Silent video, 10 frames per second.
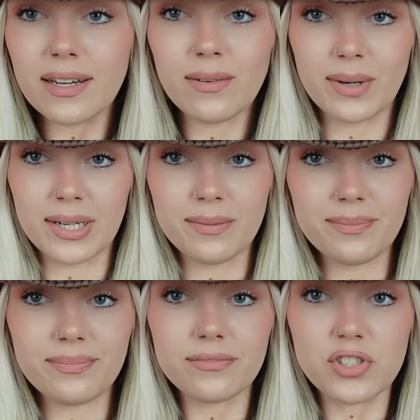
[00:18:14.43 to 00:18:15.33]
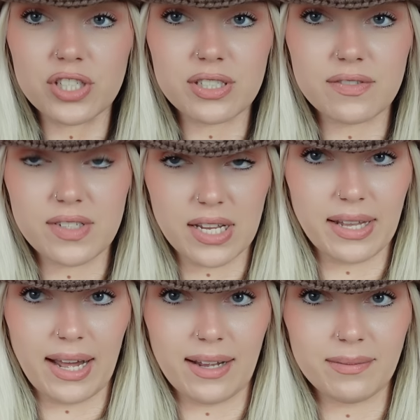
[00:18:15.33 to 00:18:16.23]
Well, shouldn't have done
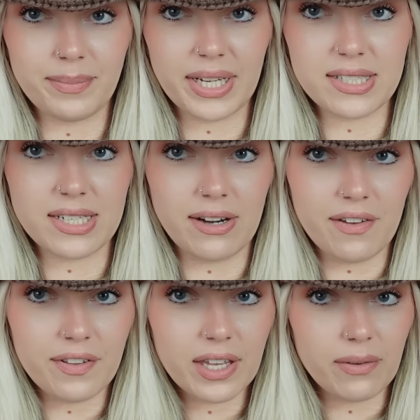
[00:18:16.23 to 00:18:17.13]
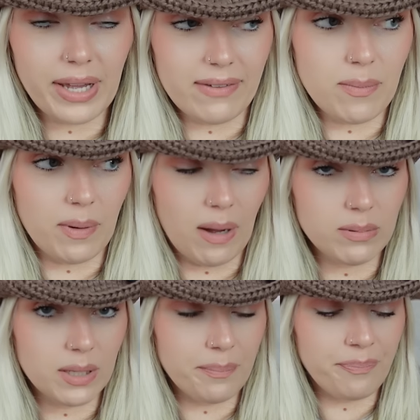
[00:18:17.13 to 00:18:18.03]
that because now I feel like we have a
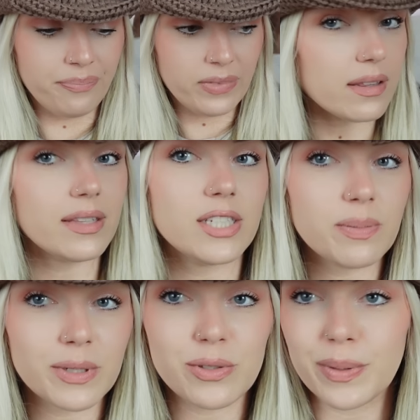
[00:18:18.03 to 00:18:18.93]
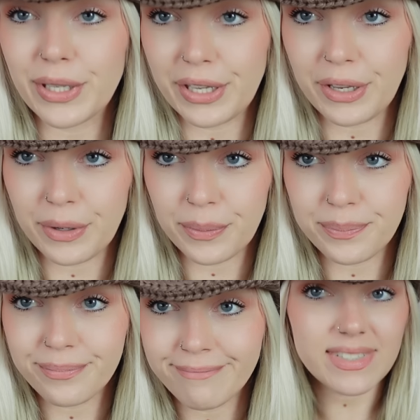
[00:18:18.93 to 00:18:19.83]
problem. This one's really cute.
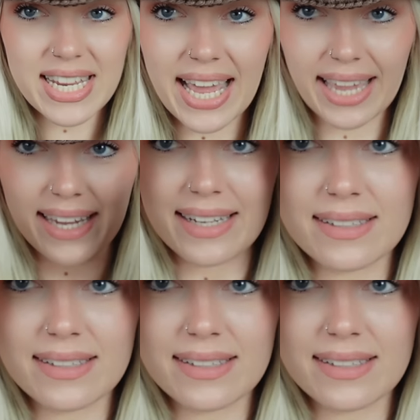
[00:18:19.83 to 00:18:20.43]
Dang.